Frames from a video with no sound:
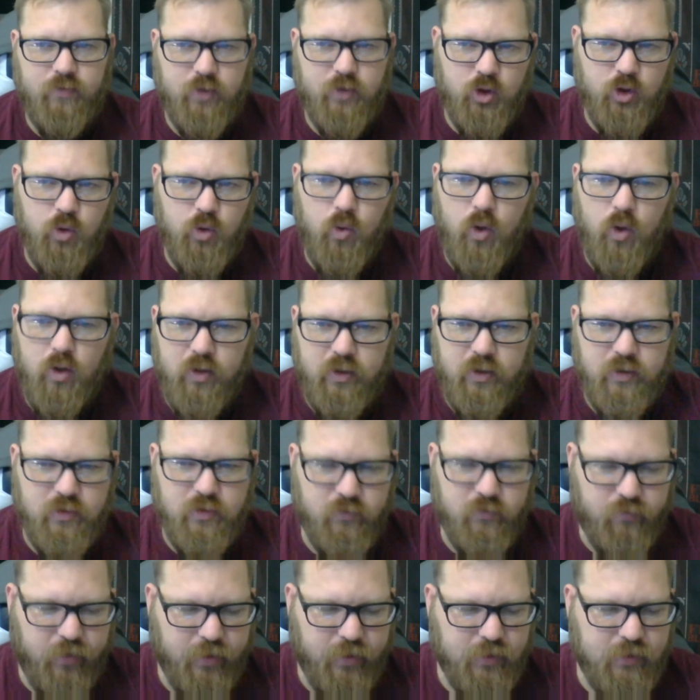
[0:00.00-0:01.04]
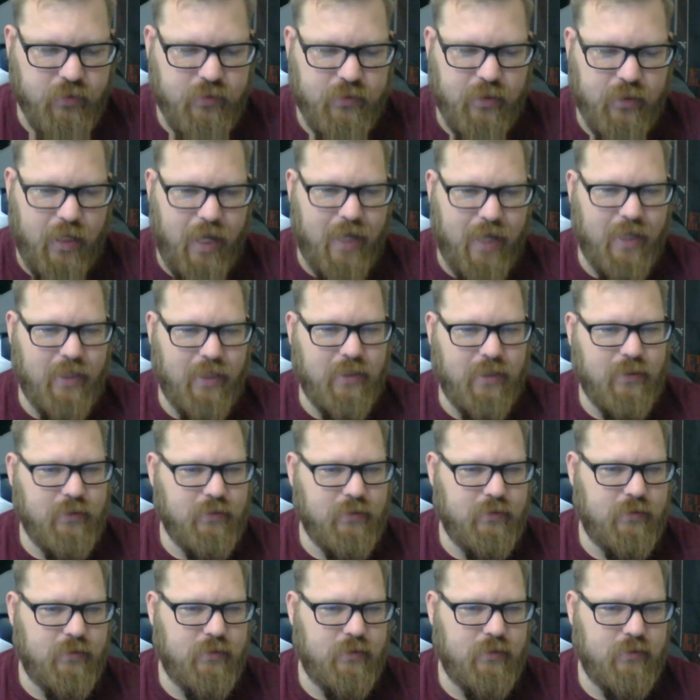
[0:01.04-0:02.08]
do all these events
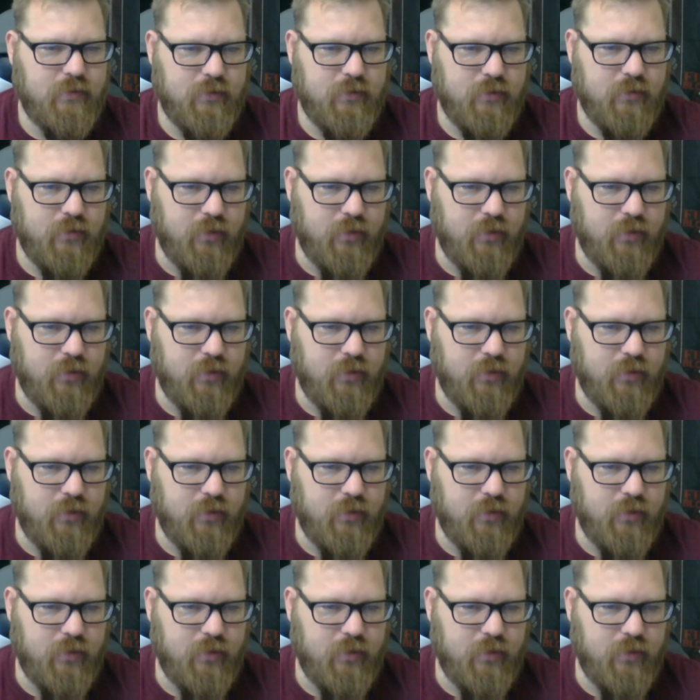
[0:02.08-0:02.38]
as